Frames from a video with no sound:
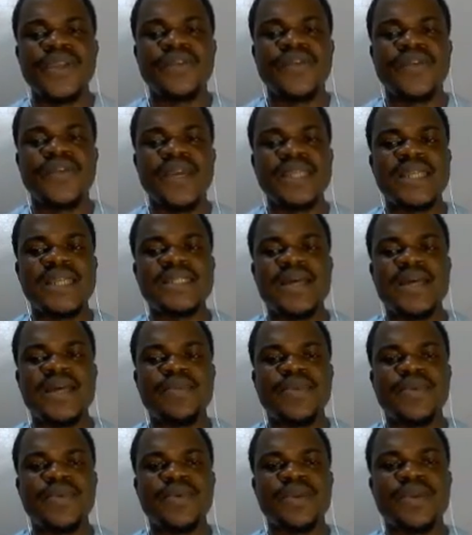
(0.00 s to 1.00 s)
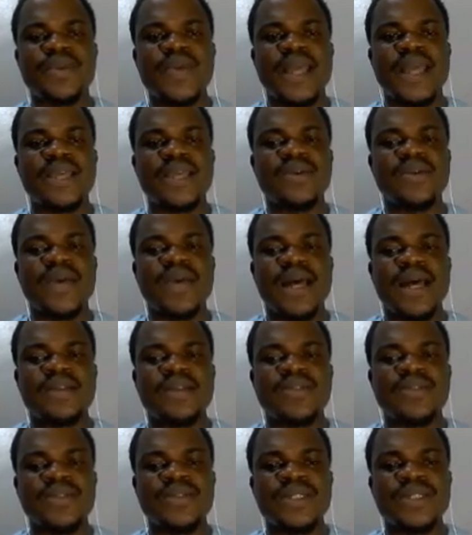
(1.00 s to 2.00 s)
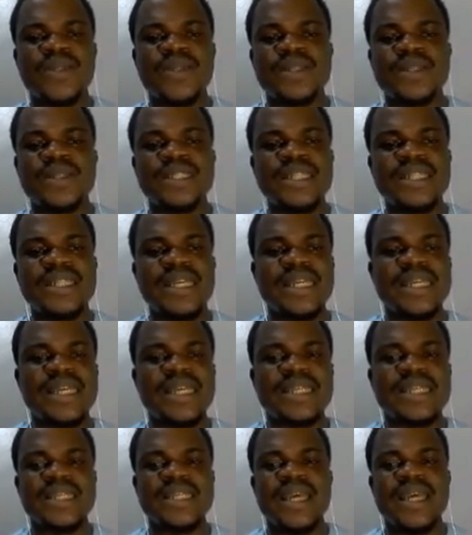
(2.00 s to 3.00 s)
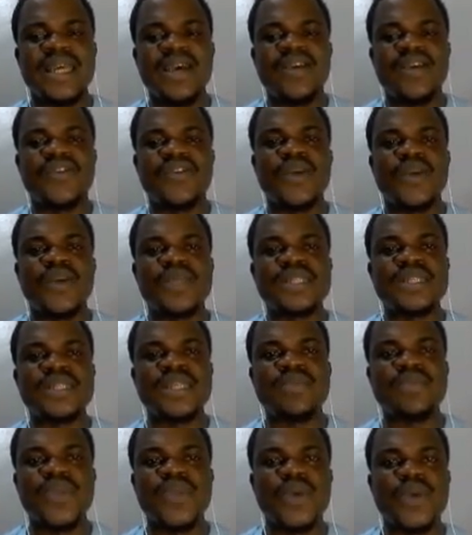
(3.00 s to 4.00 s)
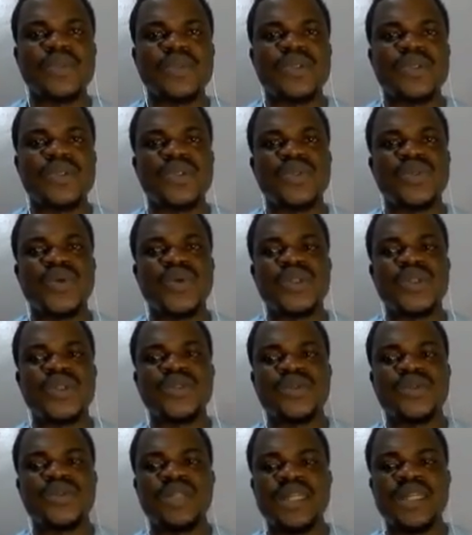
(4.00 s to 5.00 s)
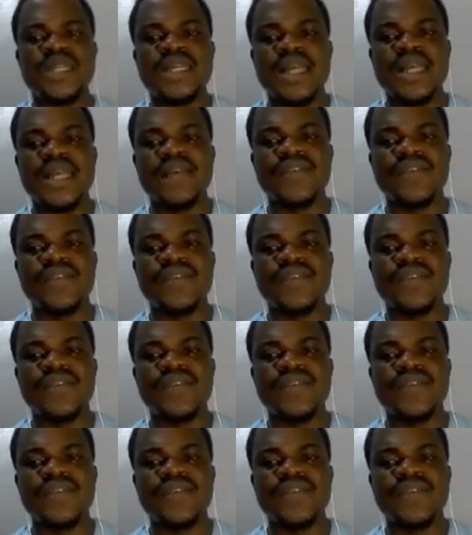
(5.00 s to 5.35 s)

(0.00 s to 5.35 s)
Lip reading: For example, you are discussing a case. From the symptoms, you should go to clinical